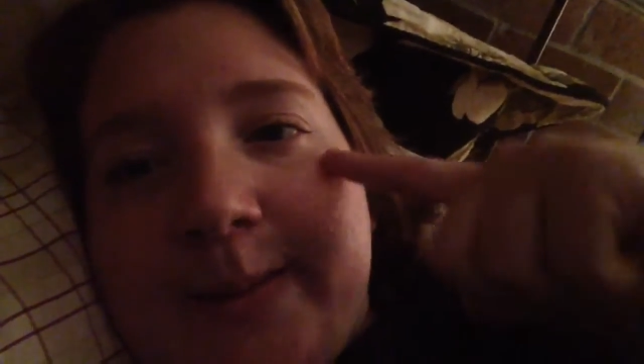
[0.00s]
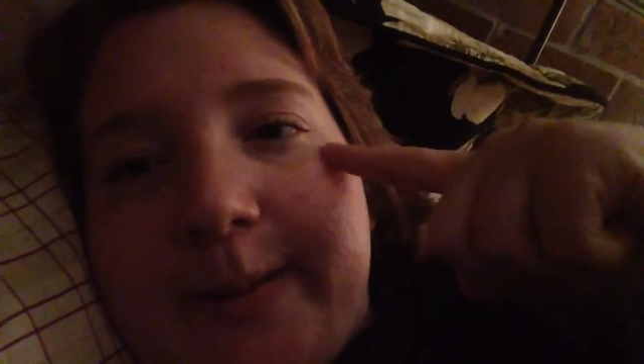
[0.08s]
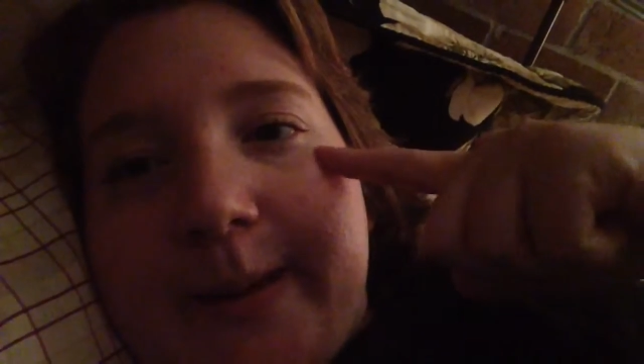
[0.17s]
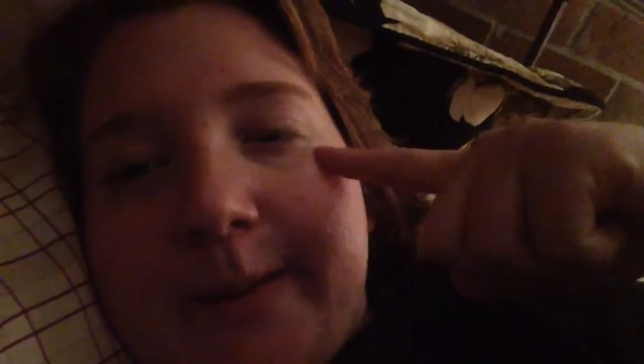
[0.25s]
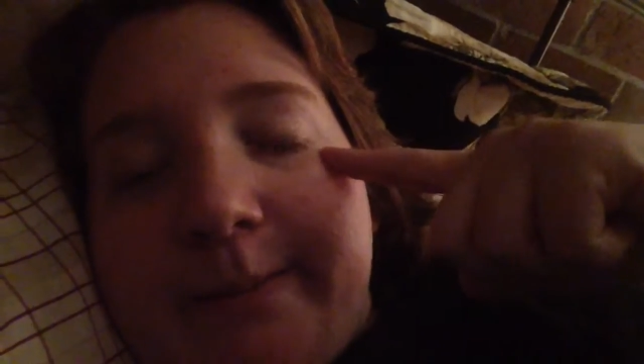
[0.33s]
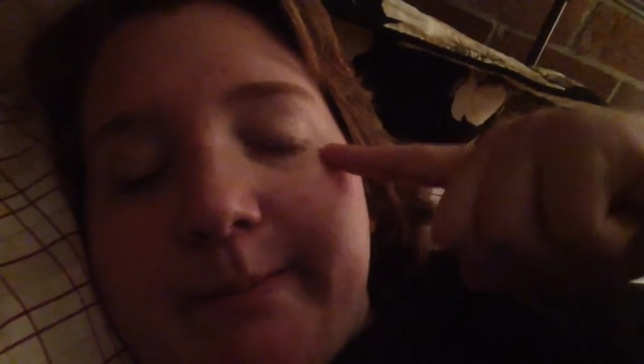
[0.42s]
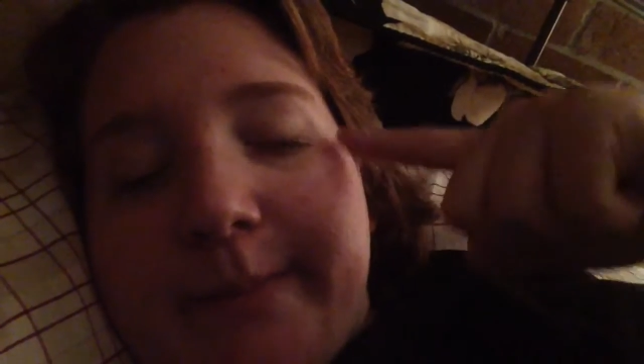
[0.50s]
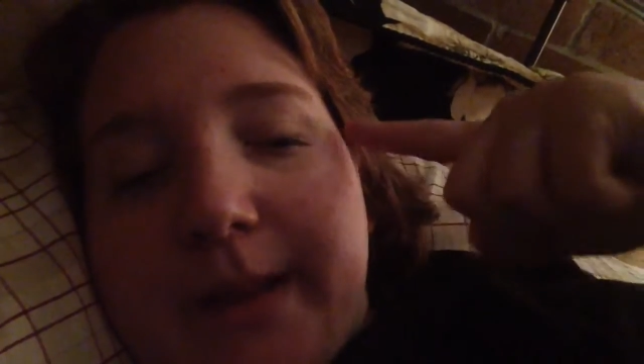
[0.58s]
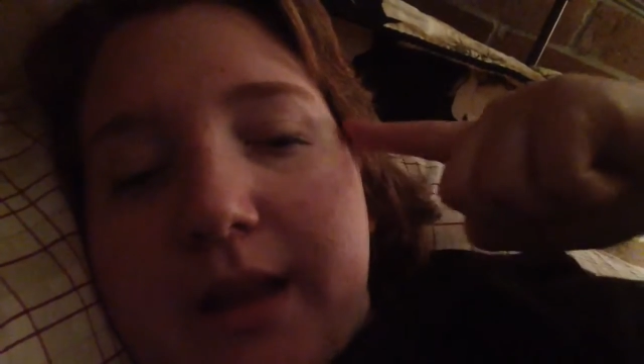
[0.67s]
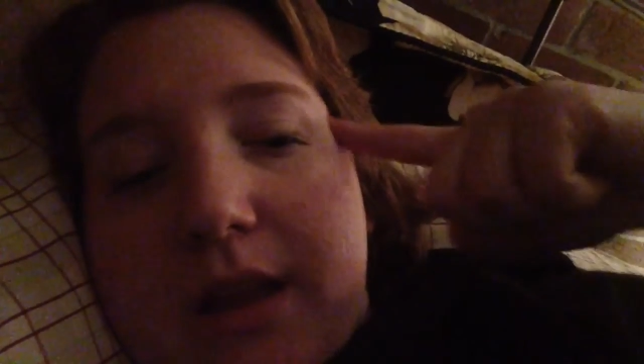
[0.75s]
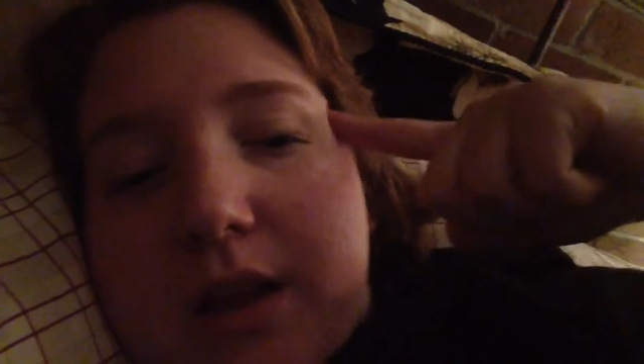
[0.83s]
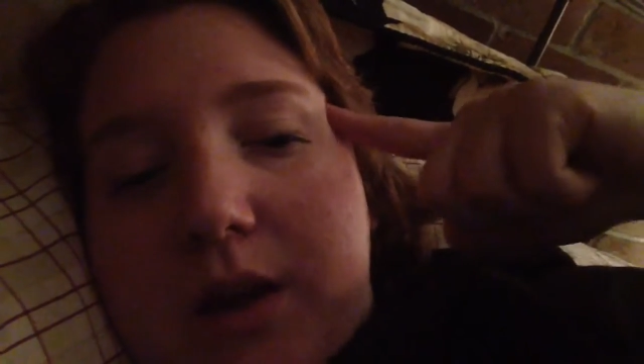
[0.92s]
Well,
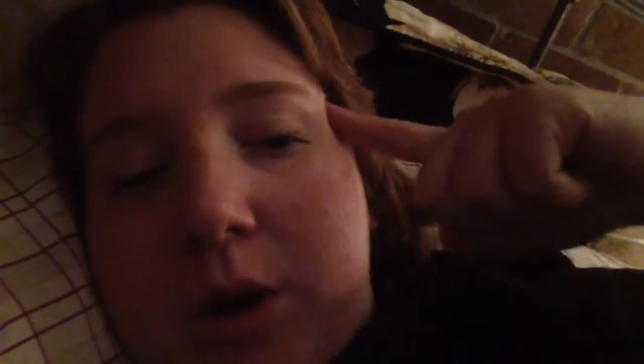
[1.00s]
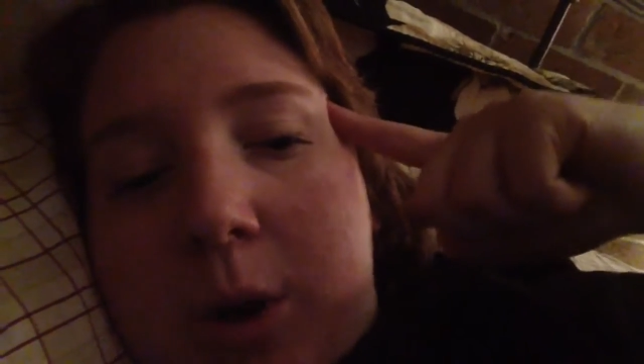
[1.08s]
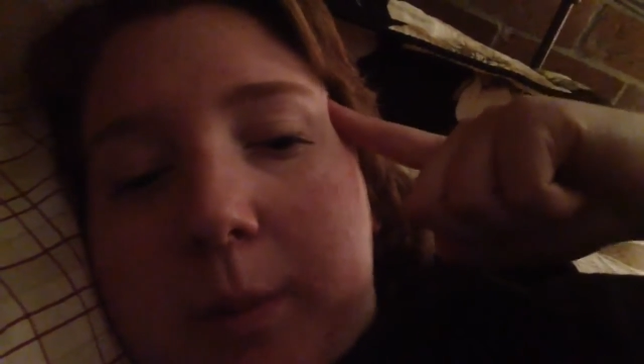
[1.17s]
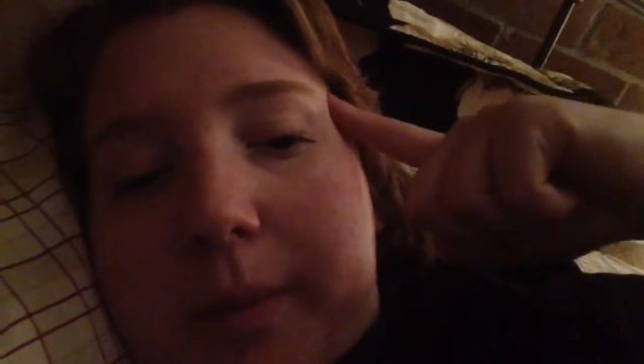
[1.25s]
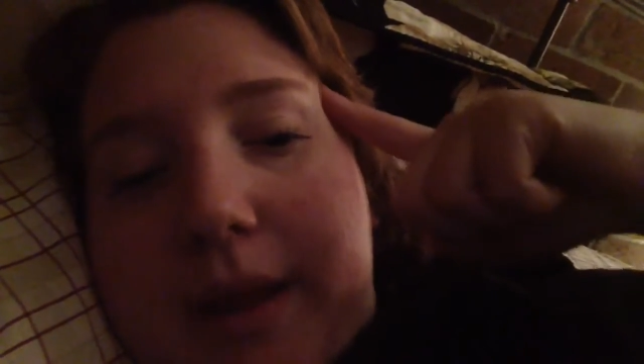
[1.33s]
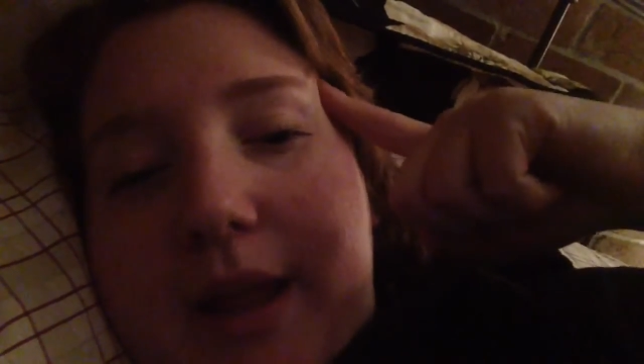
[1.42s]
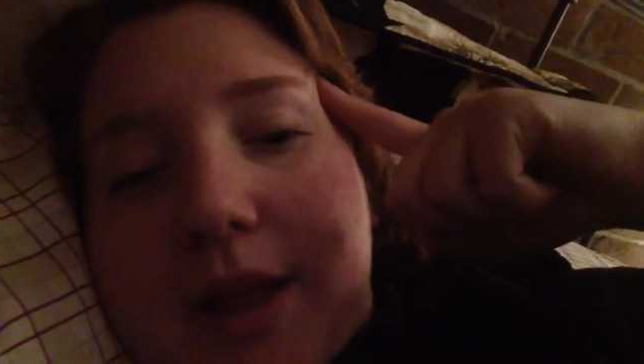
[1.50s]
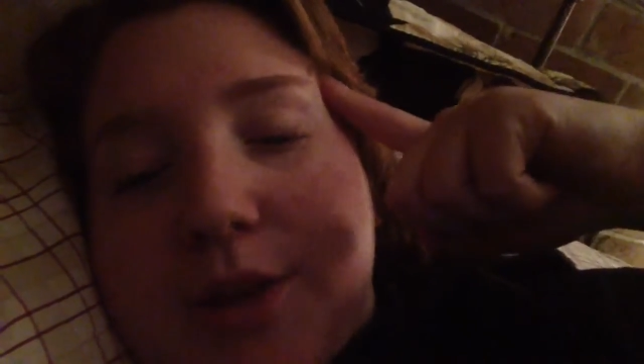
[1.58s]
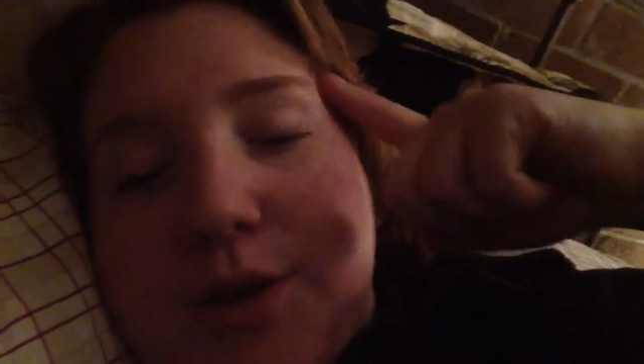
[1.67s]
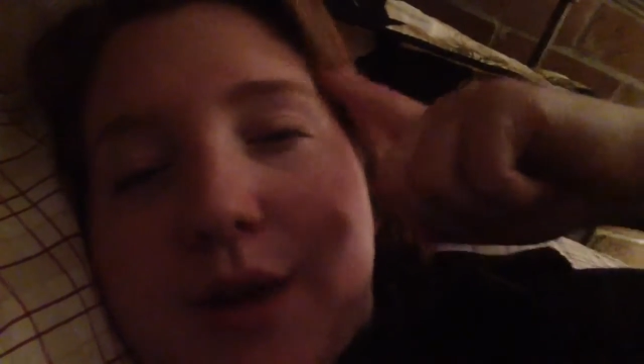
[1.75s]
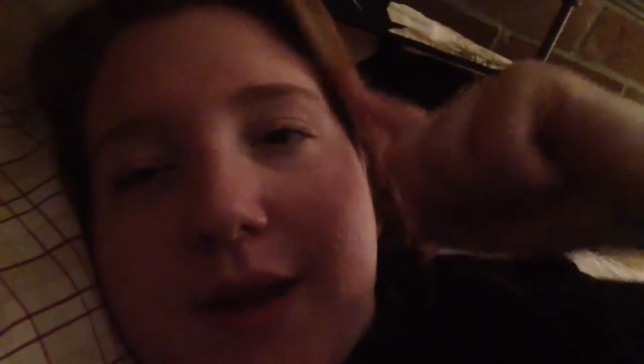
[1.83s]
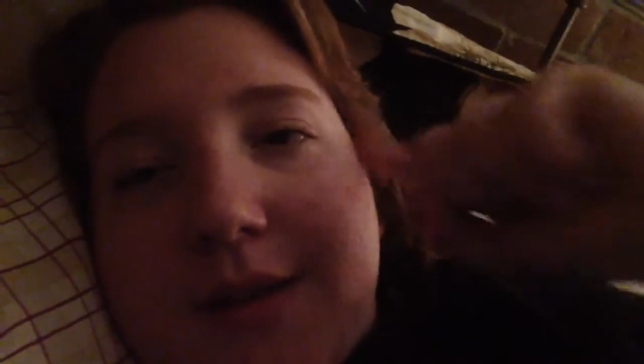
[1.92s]
hope I
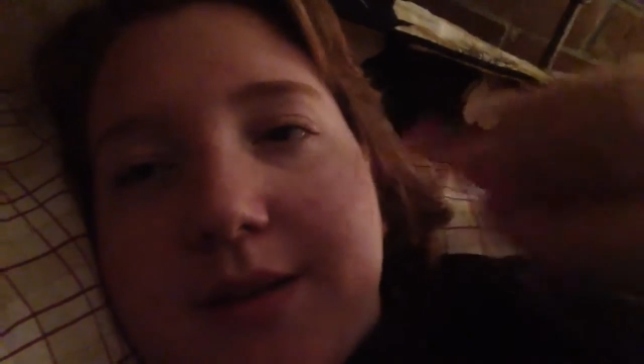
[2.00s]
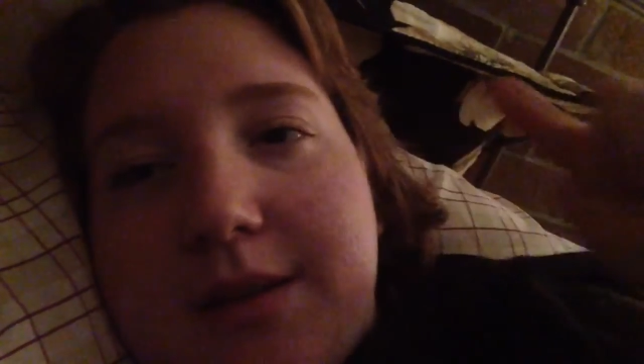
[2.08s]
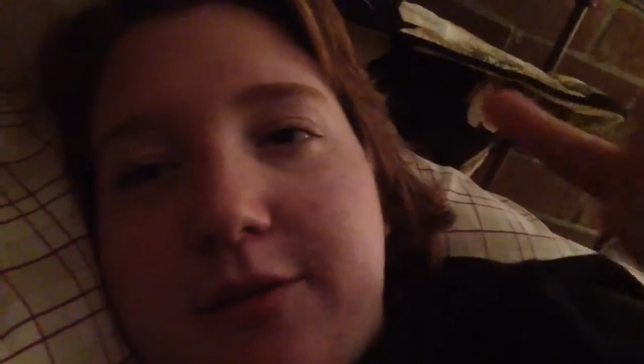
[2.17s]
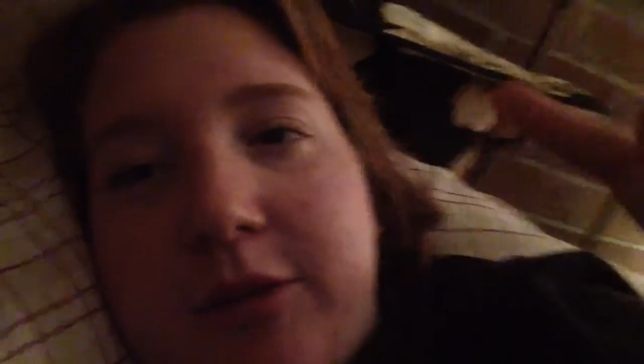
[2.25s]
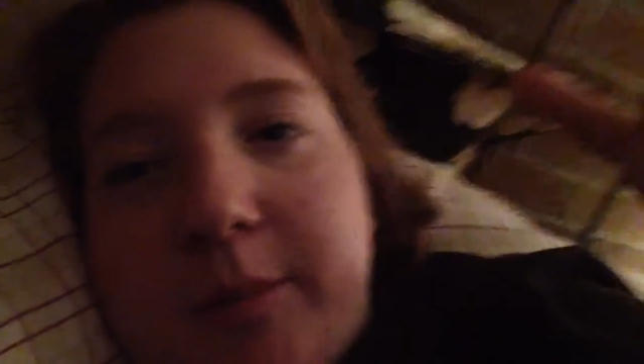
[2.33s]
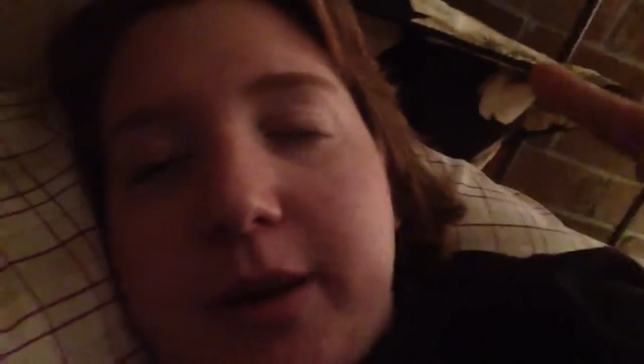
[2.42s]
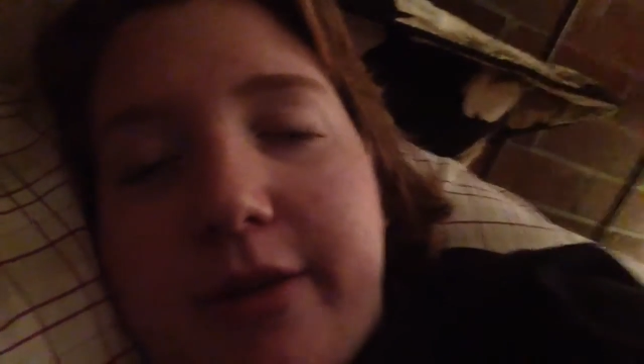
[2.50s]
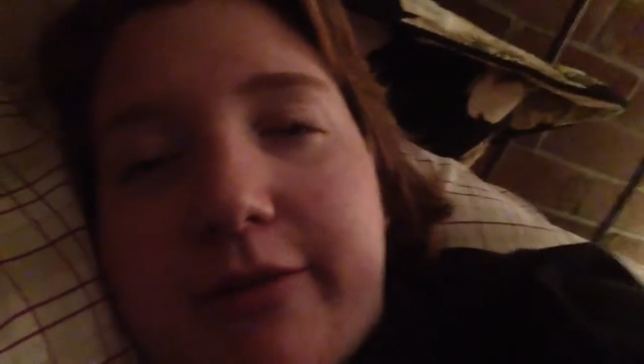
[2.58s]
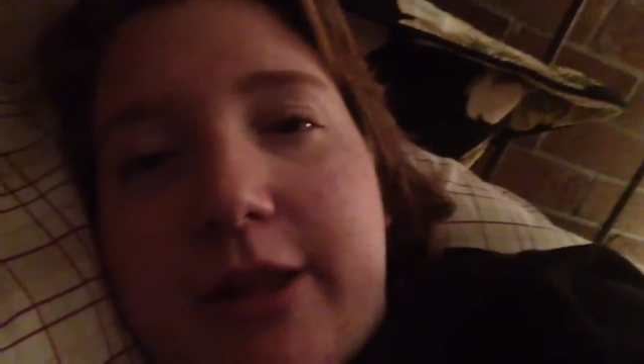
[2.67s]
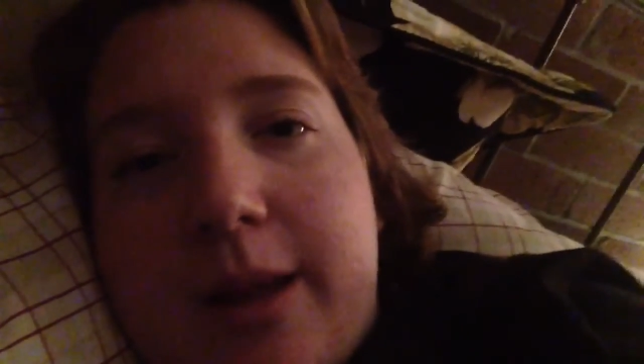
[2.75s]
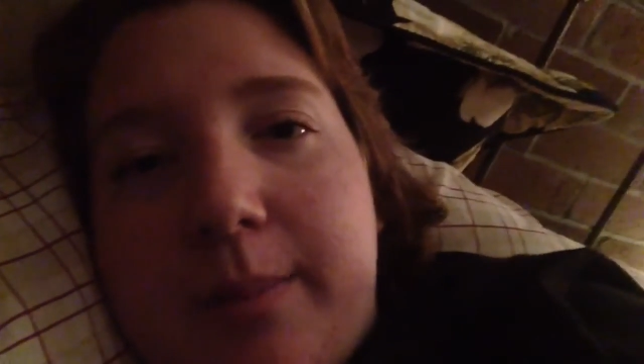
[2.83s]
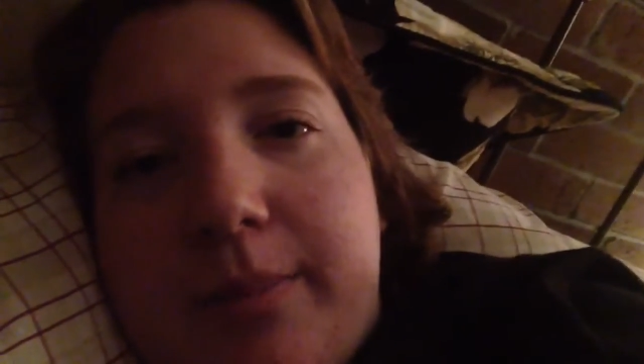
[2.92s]
catch you guys on the flippity
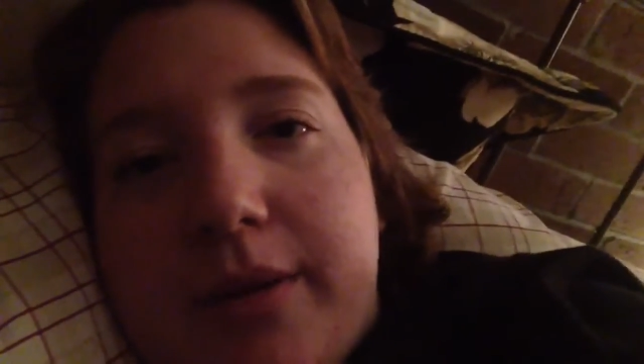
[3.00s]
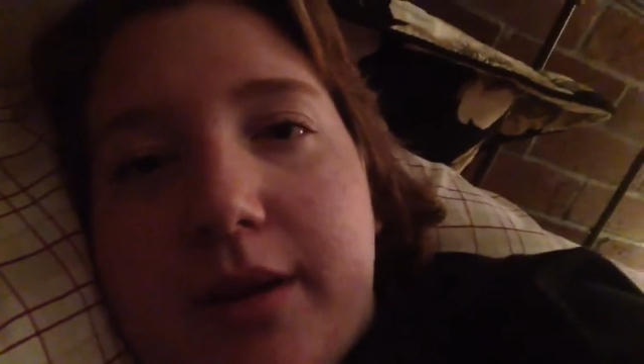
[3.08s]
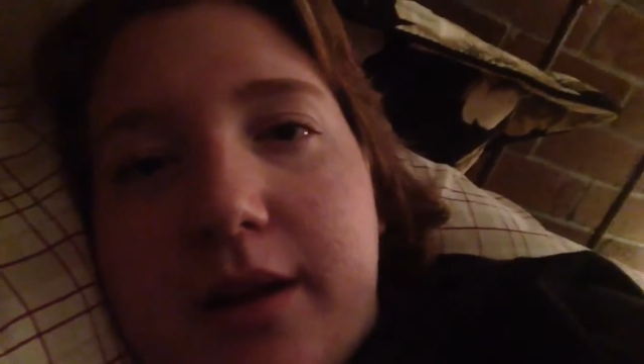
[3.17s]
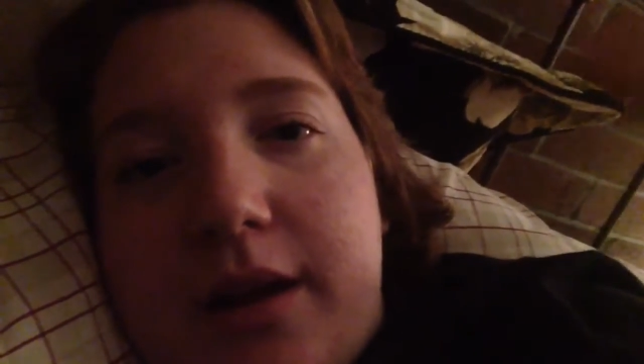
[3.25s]
flop.